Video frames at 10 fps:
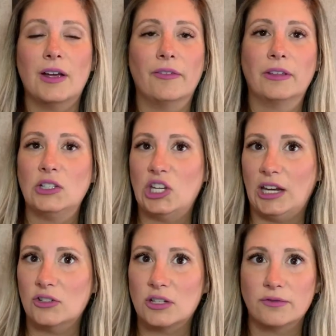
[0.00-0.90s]
definitely
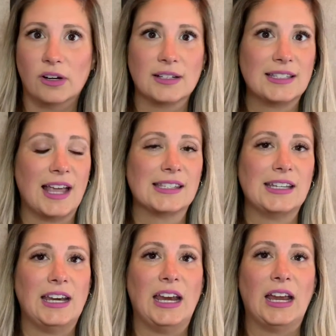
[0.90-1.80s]
changed as far as
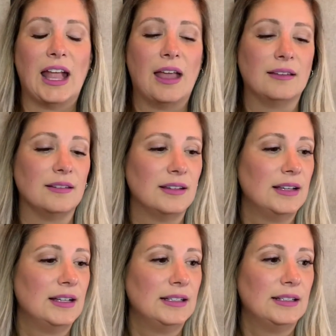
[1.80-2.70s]
testing and
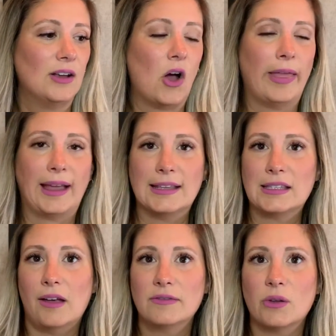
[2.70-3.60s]
all that kind of
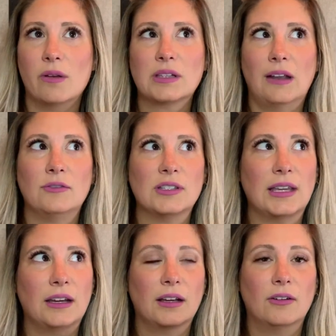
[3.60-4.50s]
stuff. So I was kind of
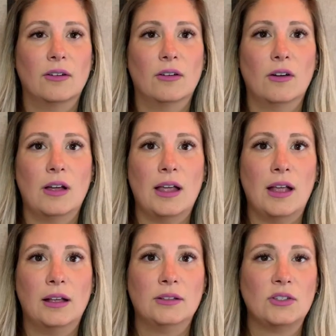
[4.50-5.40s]

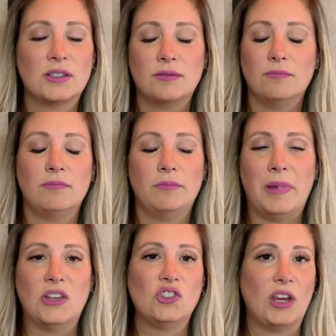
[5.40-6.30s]
just
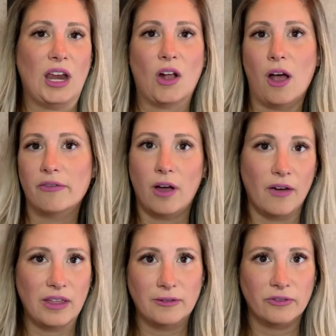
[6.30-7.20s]
binging off all
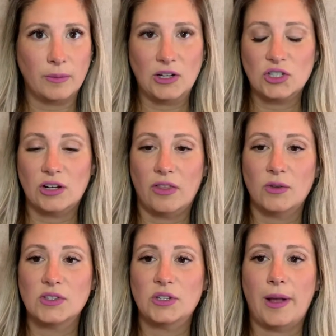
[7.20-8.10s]
the information on
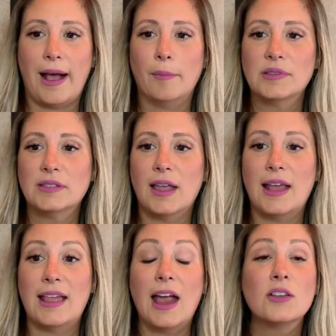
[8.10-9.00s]
those two apps.
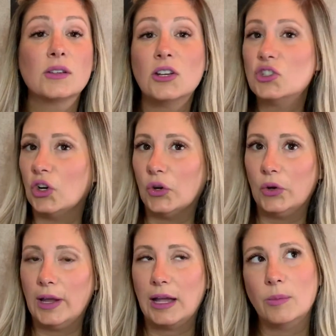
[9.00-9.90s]
And I also got a
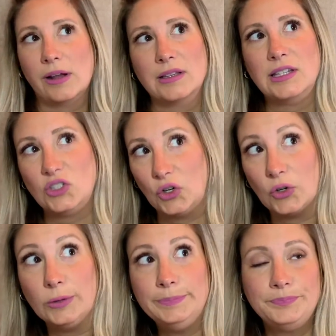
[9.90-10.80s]
journal. I got a pregnancy
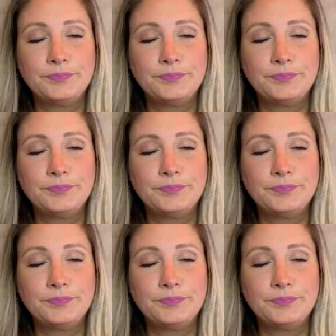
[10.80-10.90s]
journal.